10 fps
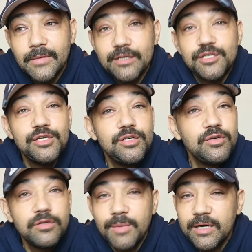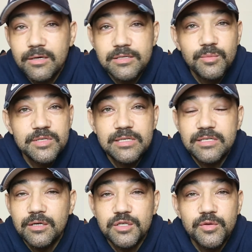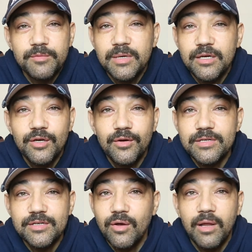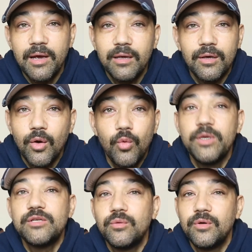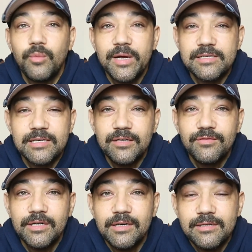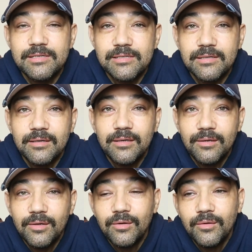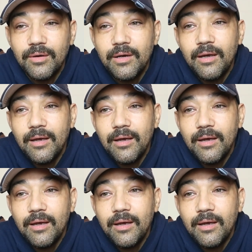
And she knew that my cousin was in touch with me, you know, it's not like, oh, we don't know where Stephen is, you know.